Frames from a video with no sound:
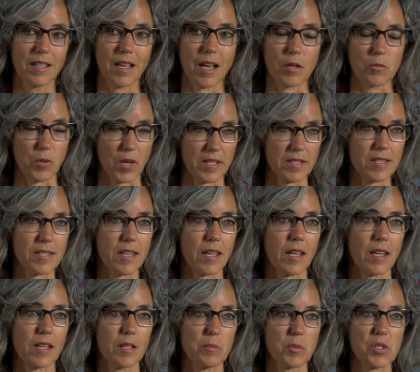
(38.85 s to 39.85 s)
on
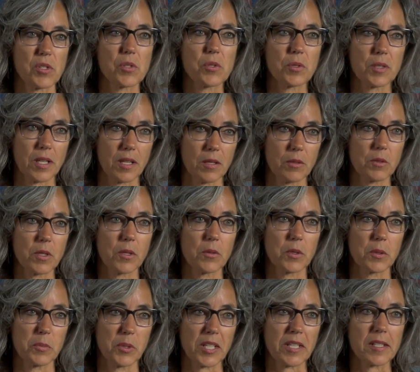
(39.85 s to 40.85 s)
Wednesday in Missoula, where
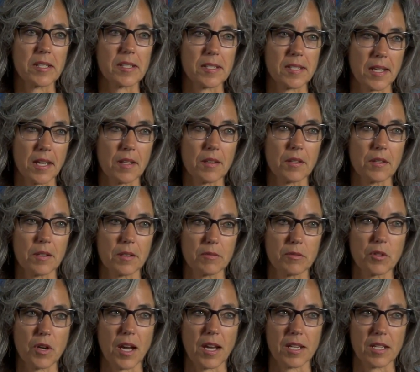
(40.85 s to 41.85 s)
we're bringing together a
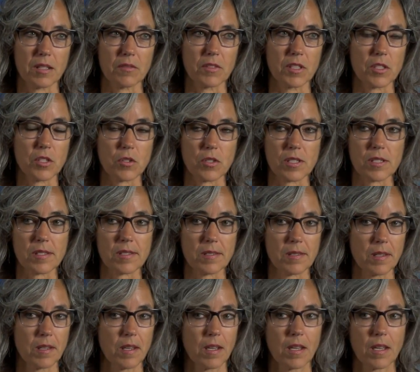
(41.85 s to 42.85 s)
variety of interests.